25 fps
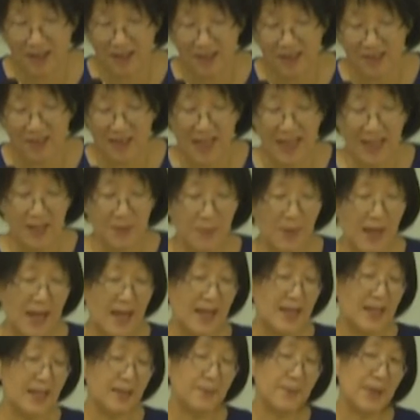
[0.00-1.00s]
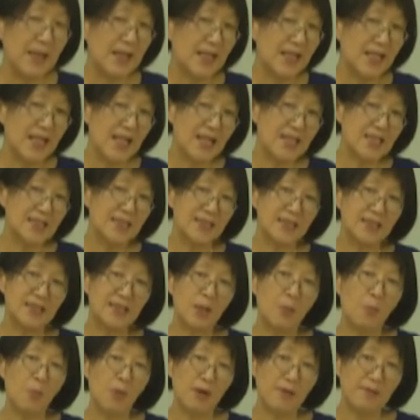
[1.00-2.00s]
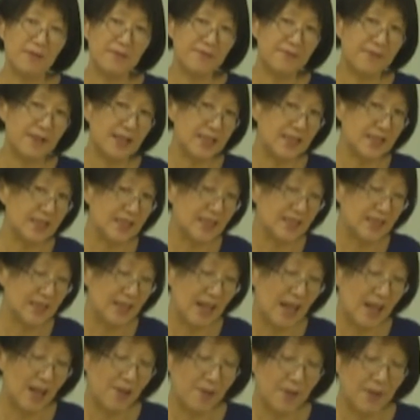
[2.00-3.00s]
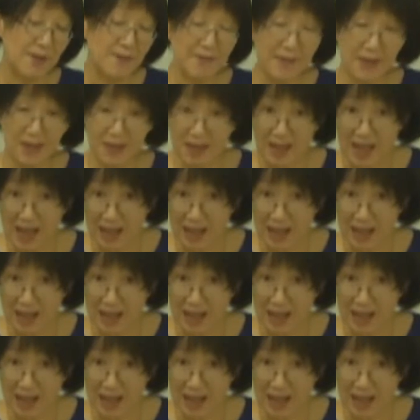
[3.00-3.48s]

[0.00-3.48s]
So anyway, in many cases, they were invited. However,